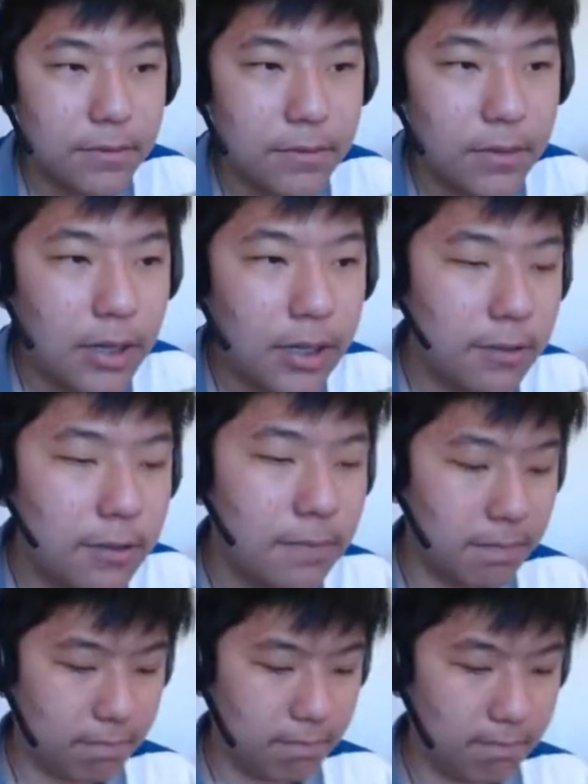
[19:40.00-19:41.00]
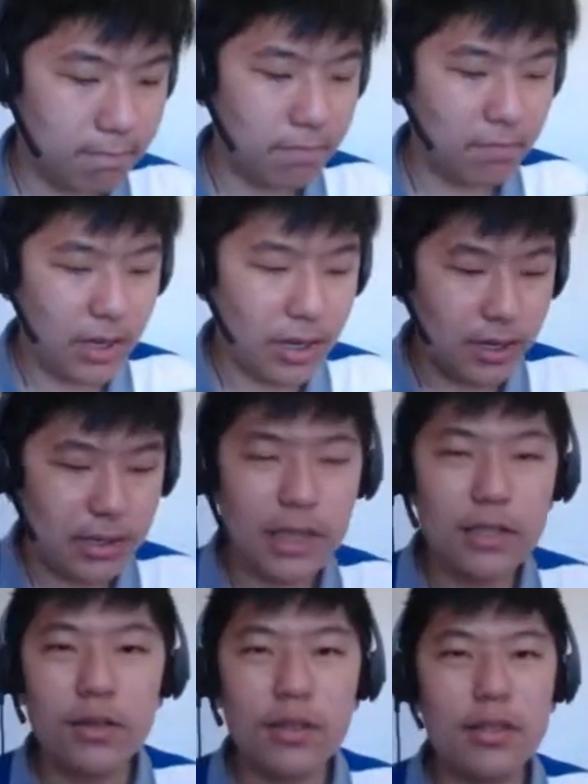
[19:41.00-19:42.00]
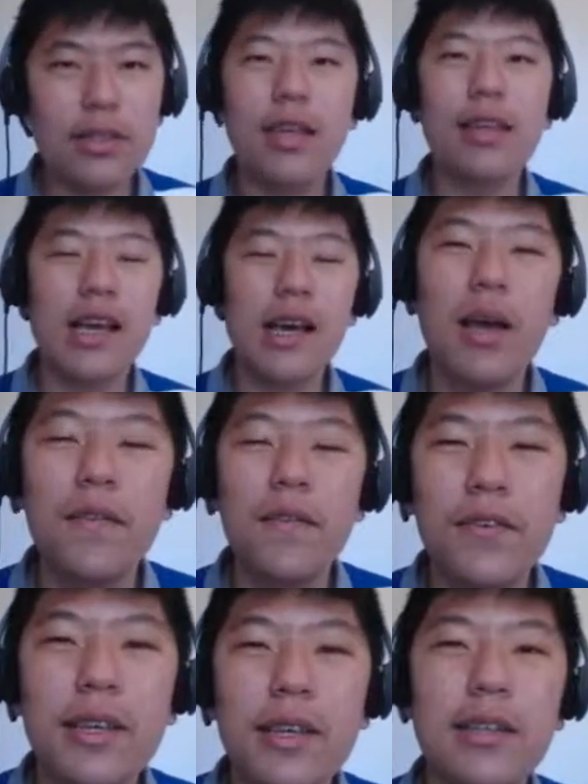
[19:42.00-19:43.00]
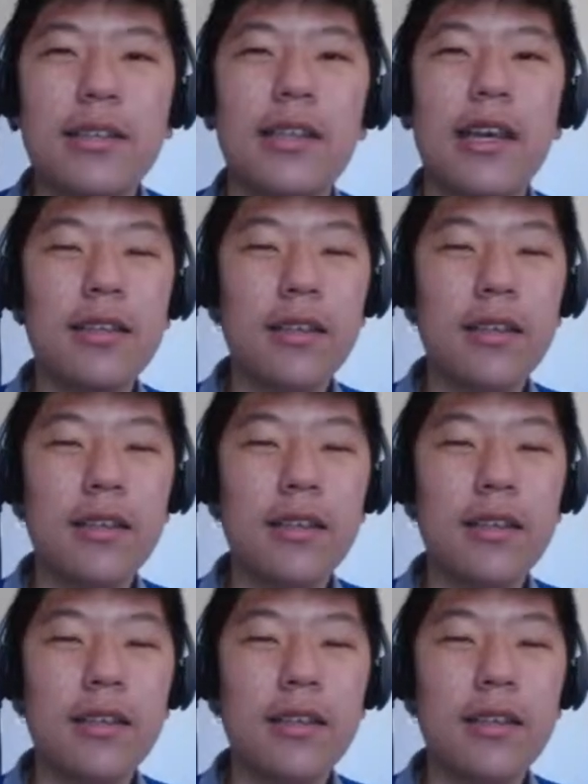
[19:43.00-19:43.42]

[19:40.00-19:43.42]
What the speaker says: Well, that's all the time I have for you guys today.